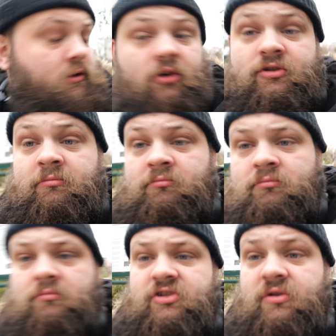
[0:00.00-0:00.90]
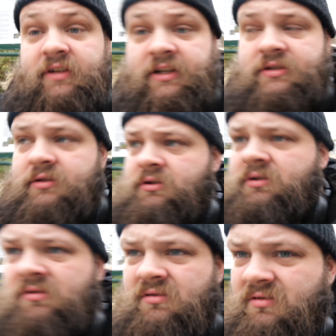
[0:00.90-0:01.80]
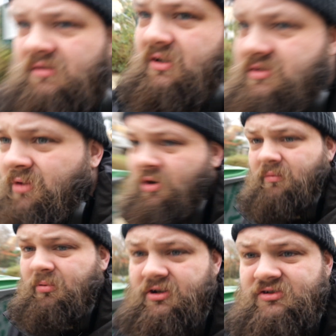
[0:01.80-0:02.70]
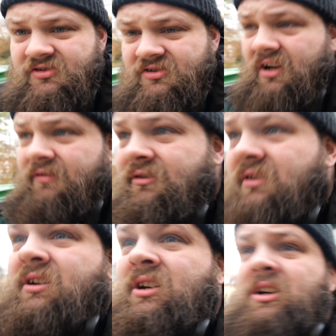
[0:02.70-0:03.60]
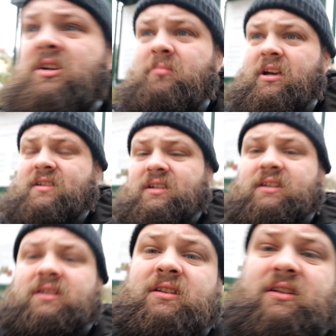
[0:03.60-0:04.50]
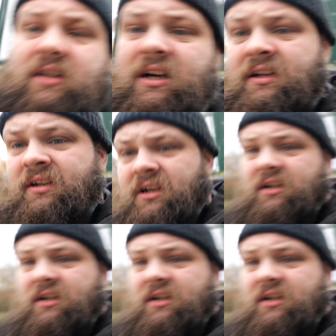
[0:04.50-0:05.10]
got some souvenirs, some overpriced stuff, basically, and